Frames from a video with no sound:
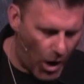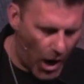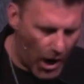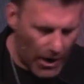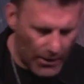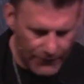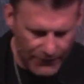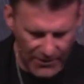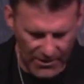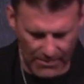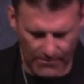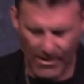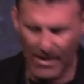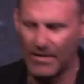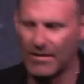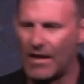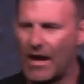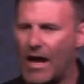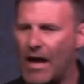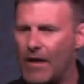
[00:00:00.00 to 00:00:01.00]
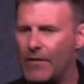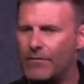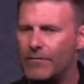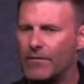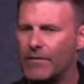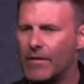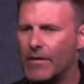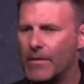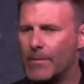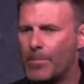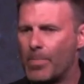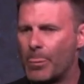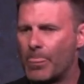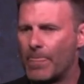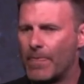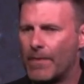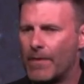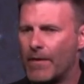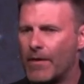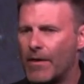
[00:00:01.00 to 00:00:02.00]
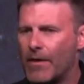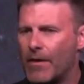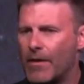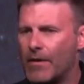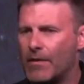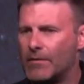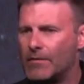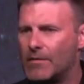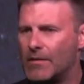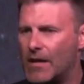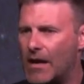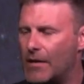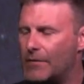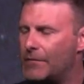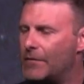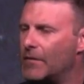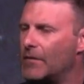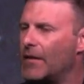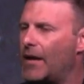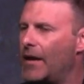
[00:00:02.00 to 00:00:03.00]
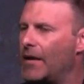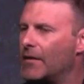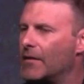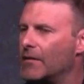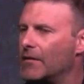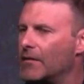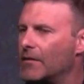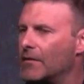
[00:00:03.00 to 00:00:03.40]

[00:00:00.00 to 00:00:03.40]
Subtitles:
often in my life did I feel like